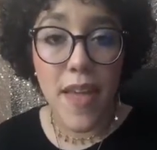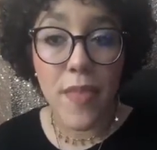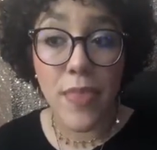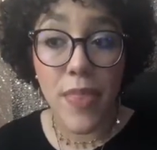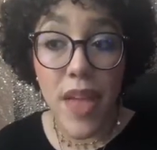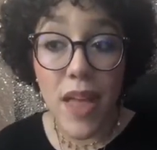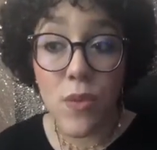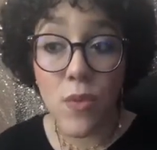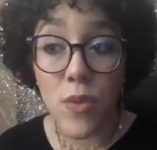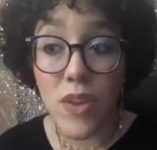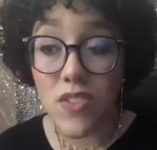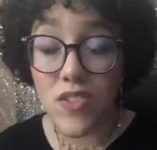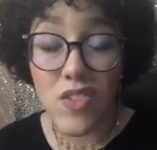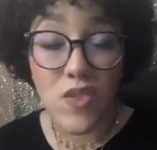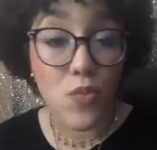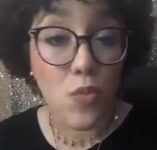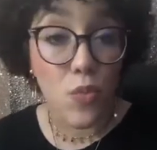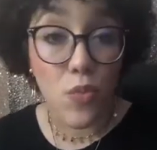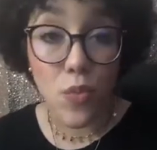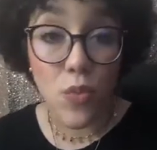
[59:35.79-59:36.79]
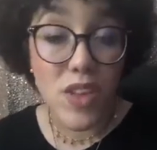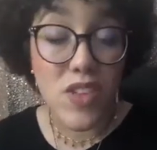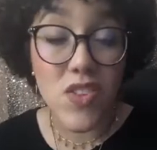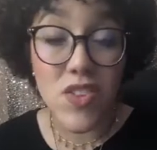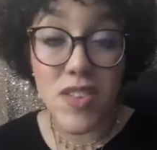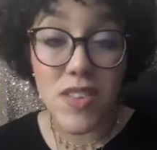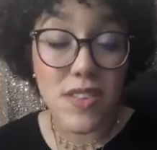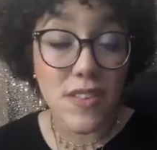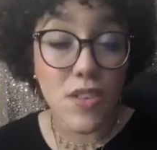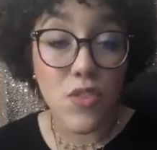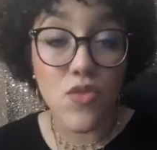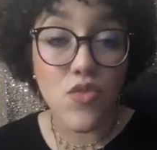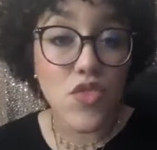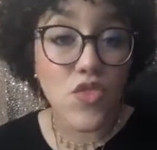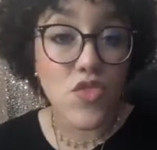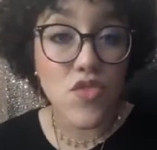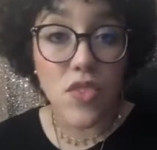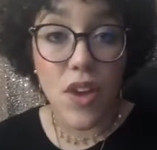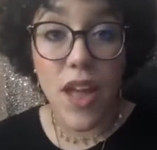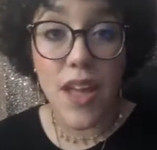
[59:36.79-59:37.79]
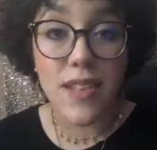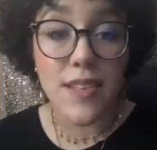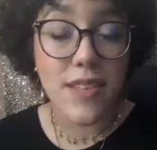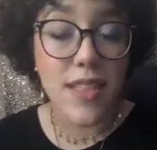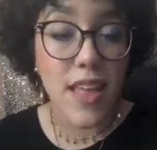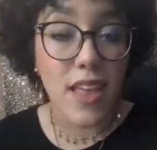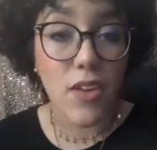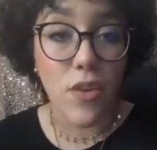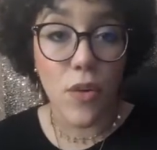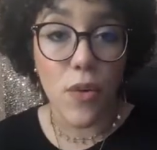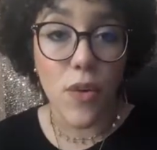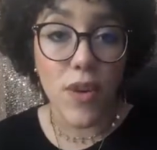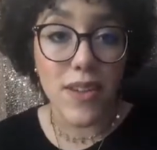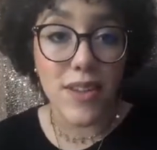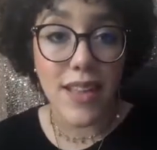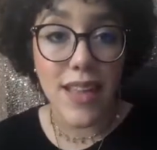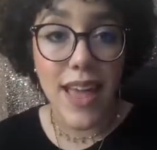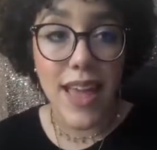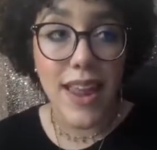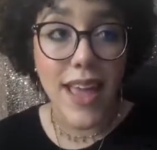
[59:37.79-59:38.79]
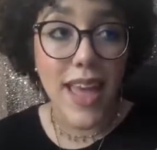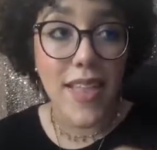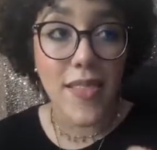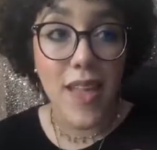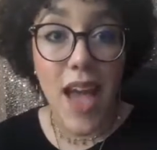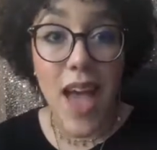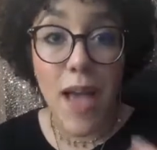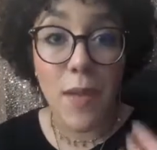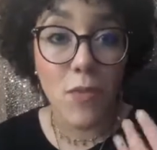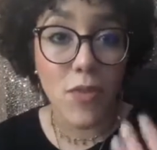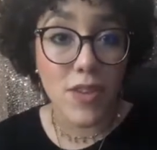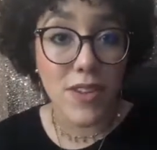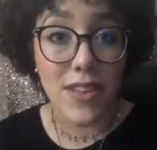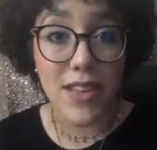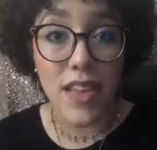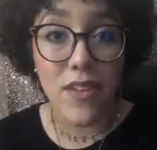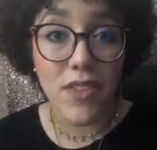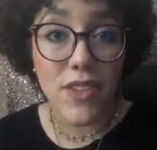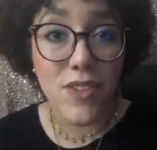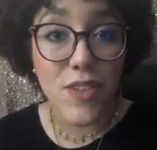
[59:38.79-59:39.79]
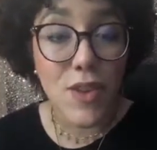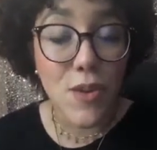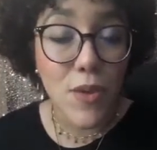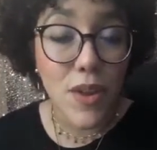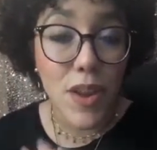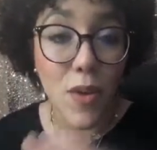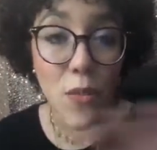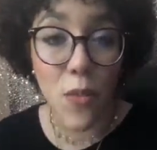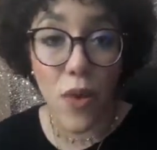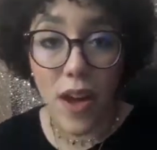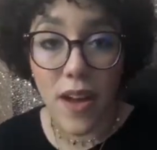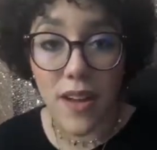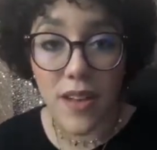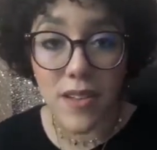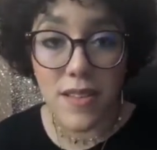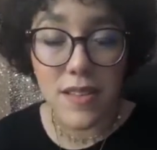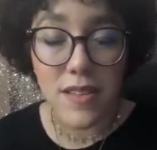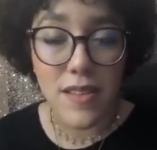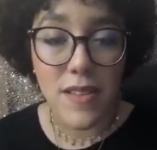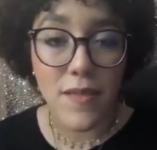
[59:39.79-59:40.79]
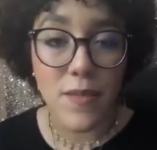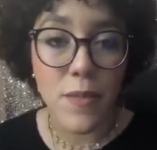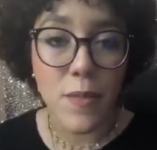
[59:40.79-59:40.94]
and then you just trust that you're going to get it and that I'm going to give it to you, and it works.